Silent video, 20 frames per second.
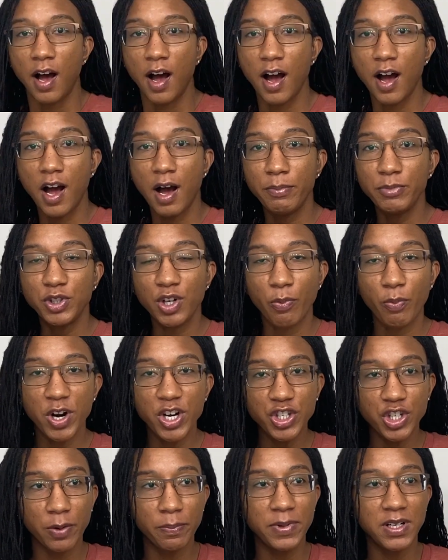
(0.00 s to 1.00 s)
So I want
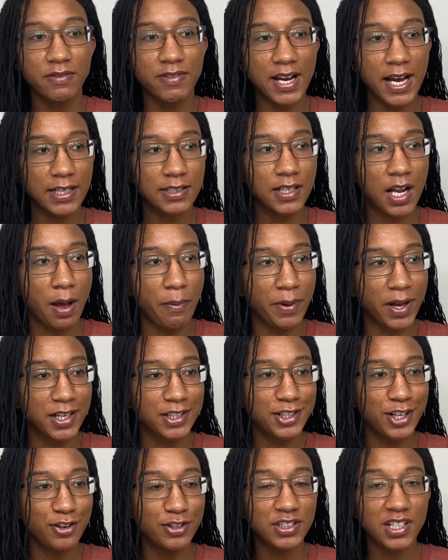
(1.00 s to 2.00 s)
to jump into the next topic.
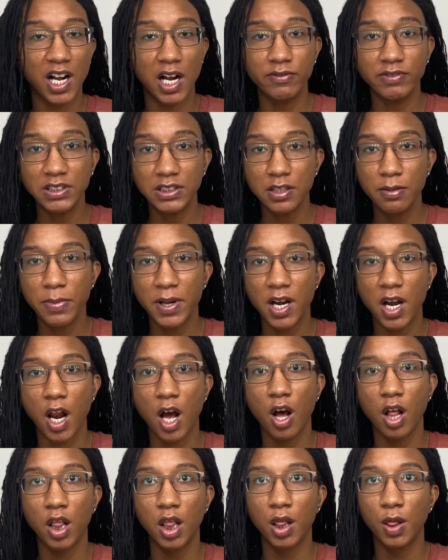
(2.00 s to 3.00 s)
So it's obviously been
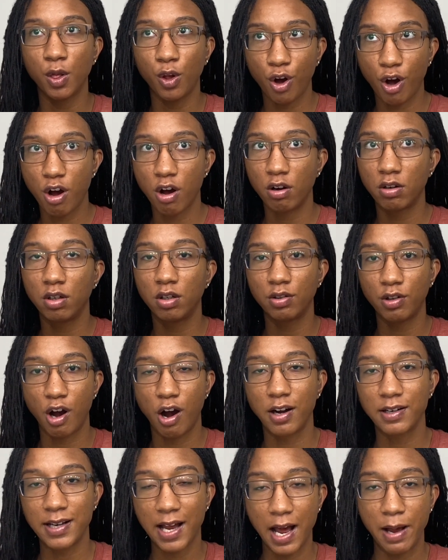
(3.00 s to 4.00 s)
a
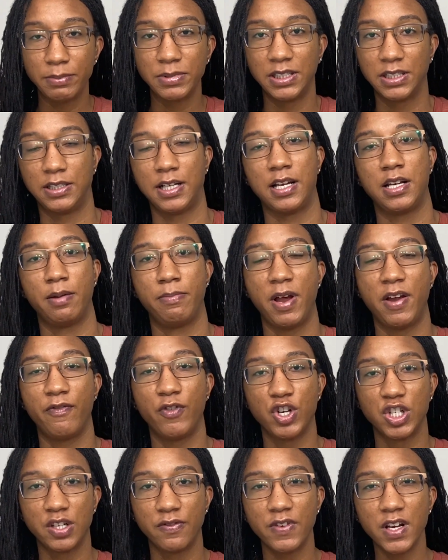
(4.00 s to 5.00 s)
long time since I did my
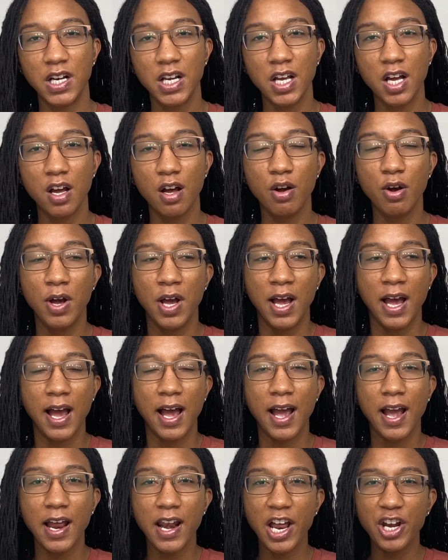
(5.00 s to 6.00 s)
first video,
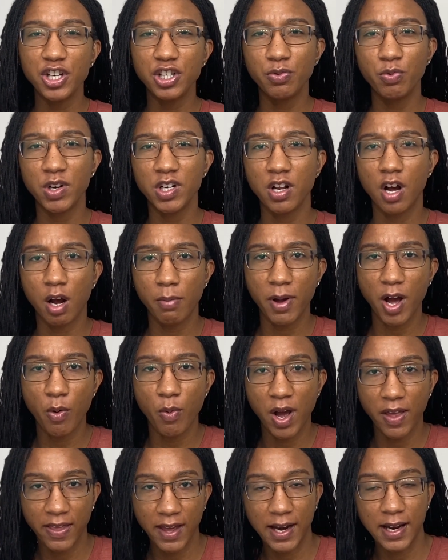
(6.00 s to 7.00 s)
and I just want to talk about
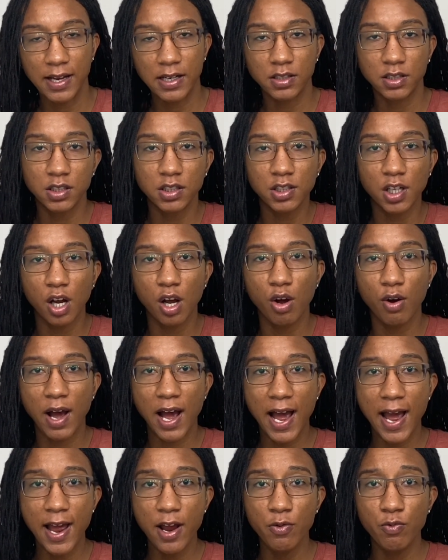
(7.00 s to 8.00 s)
why that is. So
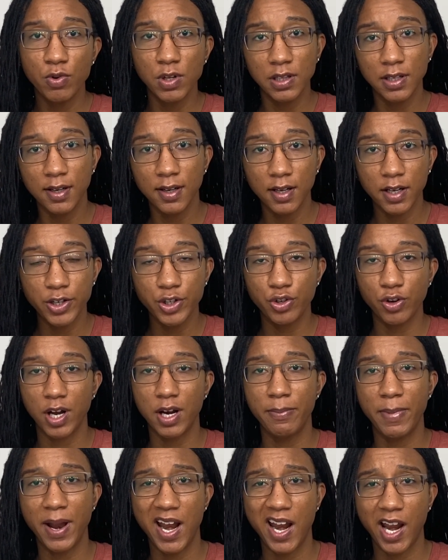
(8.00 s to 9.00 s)
I really enjoyed
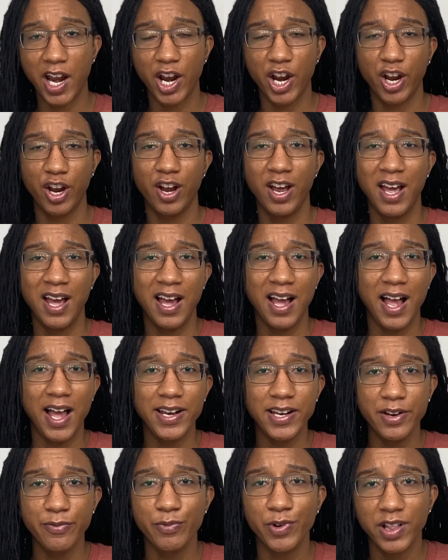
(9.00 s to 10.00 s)
my hair. I
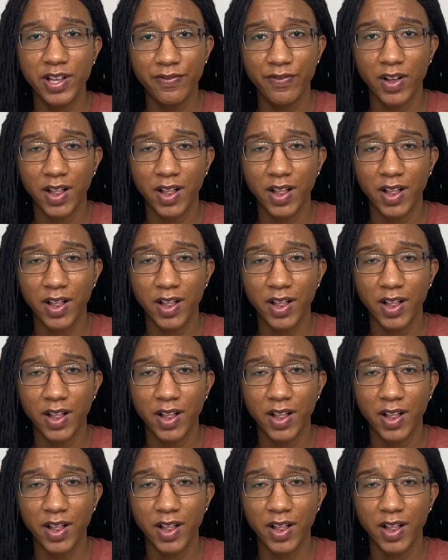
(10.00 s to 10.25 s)
didn't really feel